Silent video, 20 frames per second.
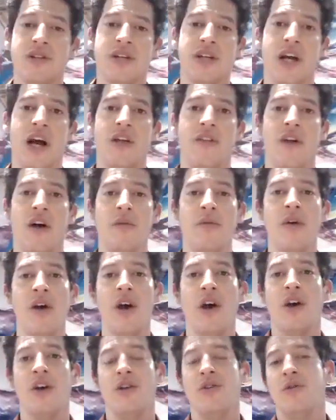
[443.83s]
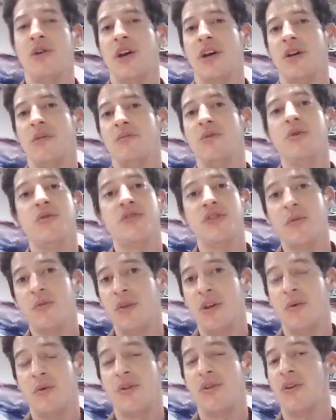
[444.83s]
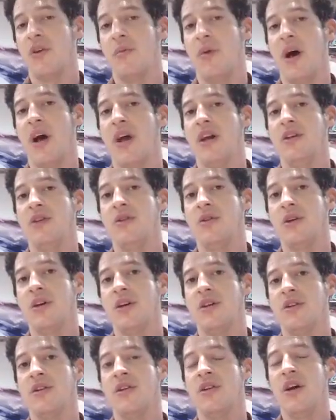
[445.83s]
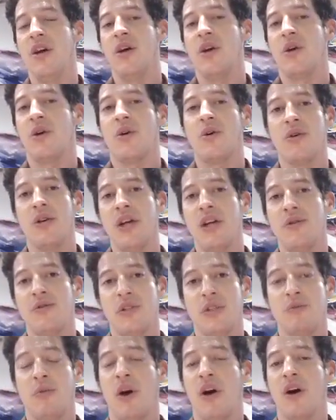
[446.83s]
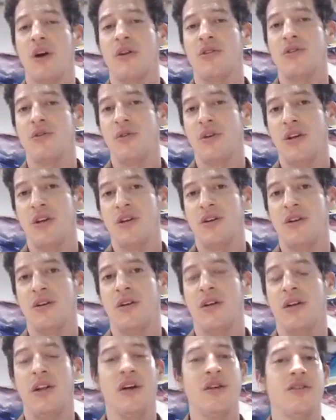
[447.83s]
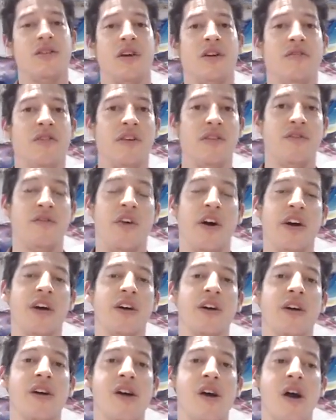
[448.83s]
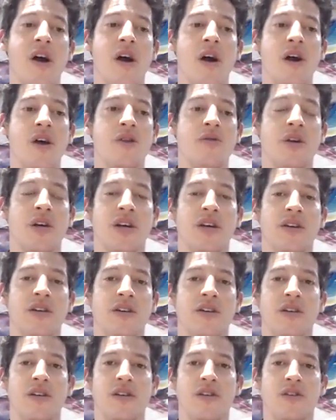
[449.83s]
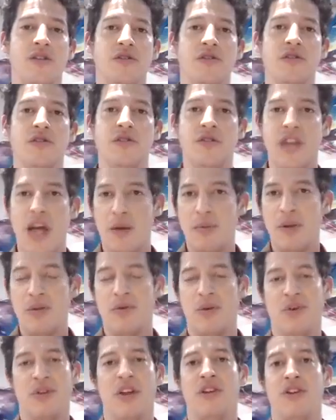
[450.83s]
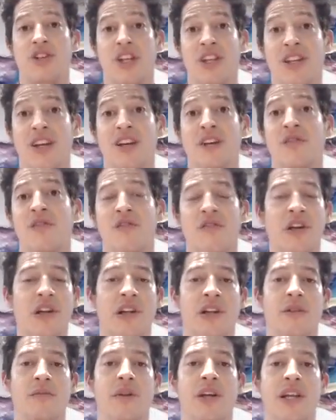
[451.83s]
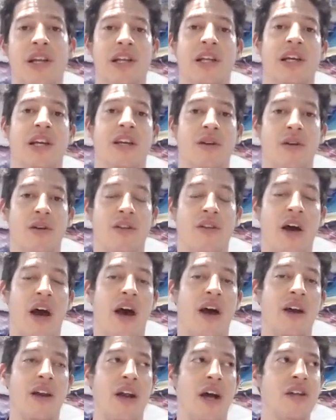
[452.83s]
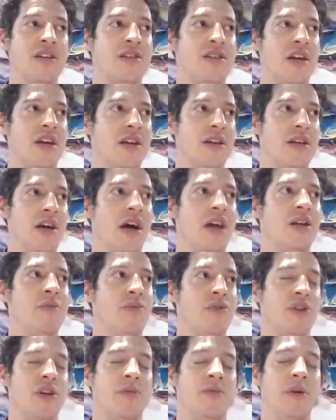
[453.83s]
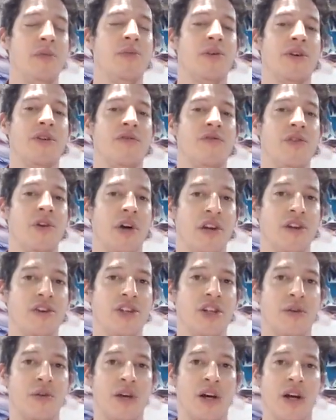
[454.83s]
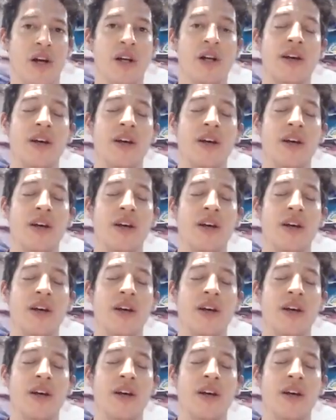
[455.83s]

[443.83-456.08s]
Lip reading: on them. You can move something with your mind. You can create sparks. You can light stuff on fire. You can zap people with energy and they can feel it immediately. That I'd say 90% of people can feel energy when I